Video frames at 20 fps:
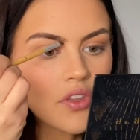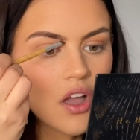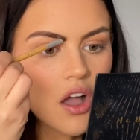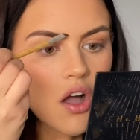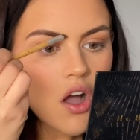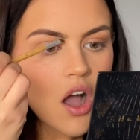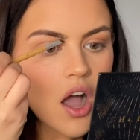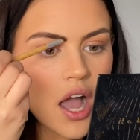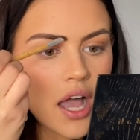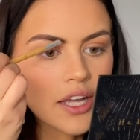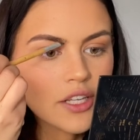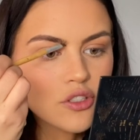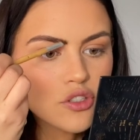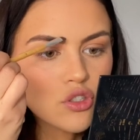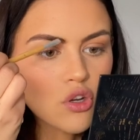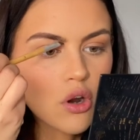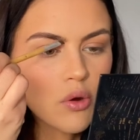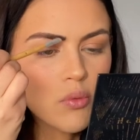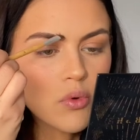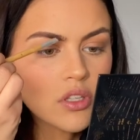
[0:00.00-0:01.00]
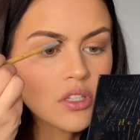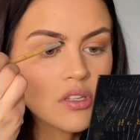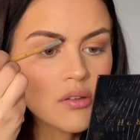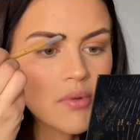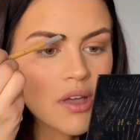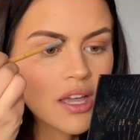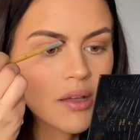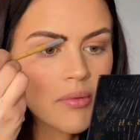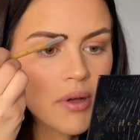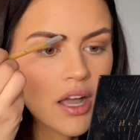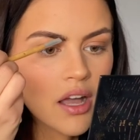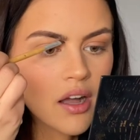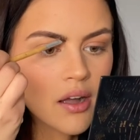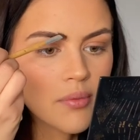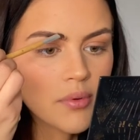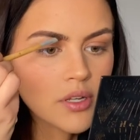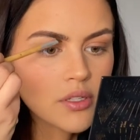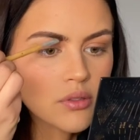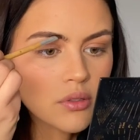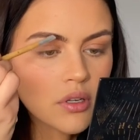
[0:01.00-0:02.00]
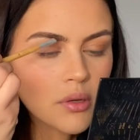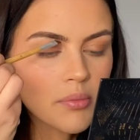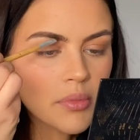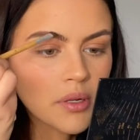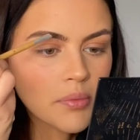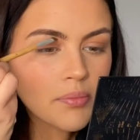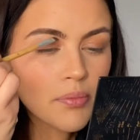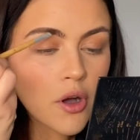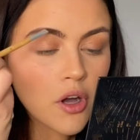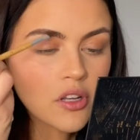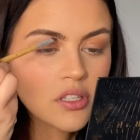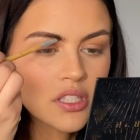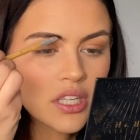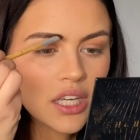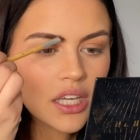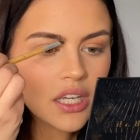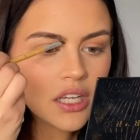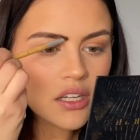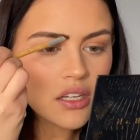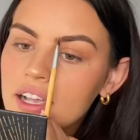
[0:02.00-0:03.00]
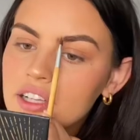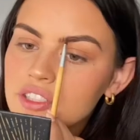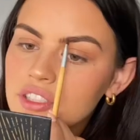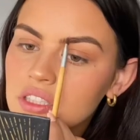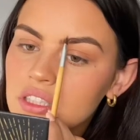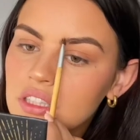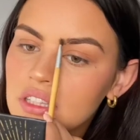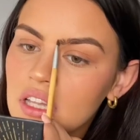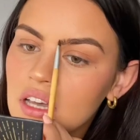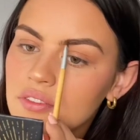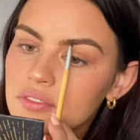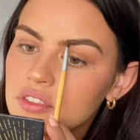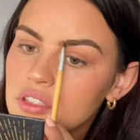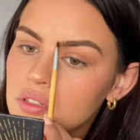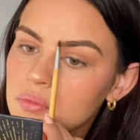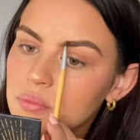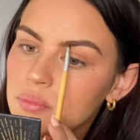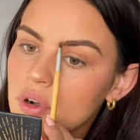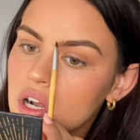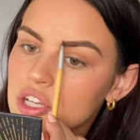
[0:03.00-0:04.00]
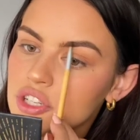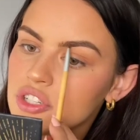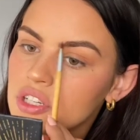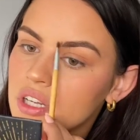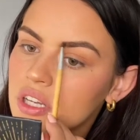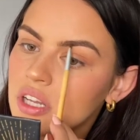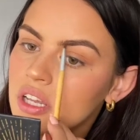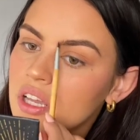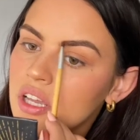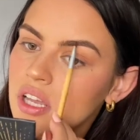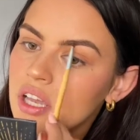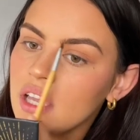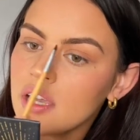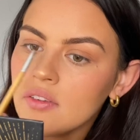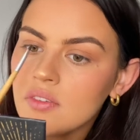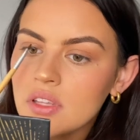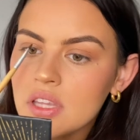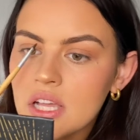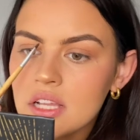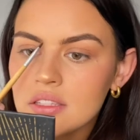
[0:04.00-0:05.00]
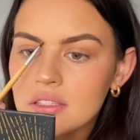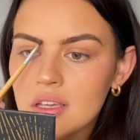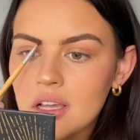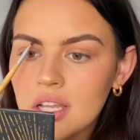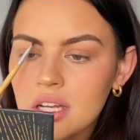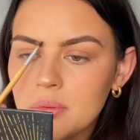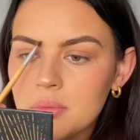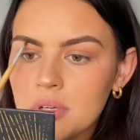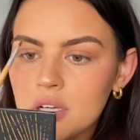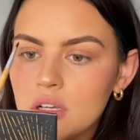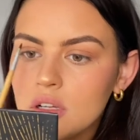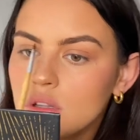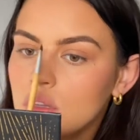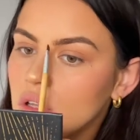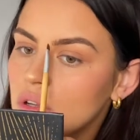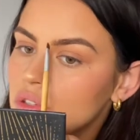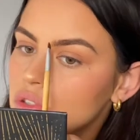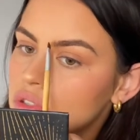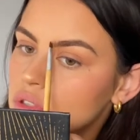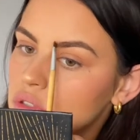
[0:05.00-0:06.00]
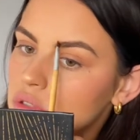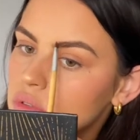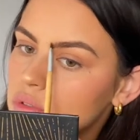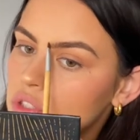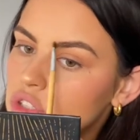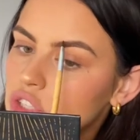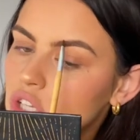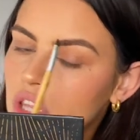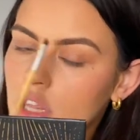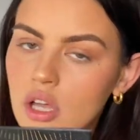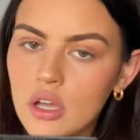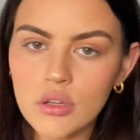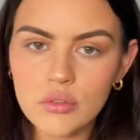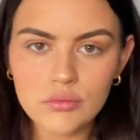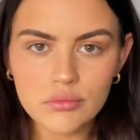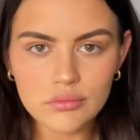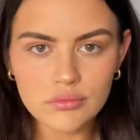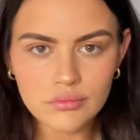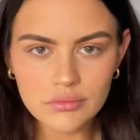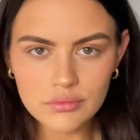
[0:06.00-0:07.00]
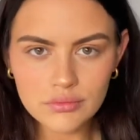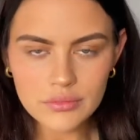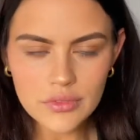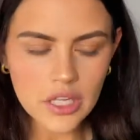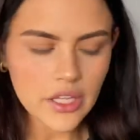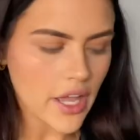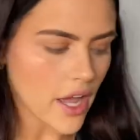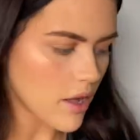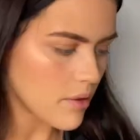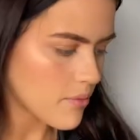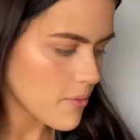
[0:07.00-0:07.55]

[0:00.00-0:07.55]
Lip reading: I don't want to make my eyebrows look a bit boxy. I actually love to brush it even that tiny bit closer to each other. Yeah.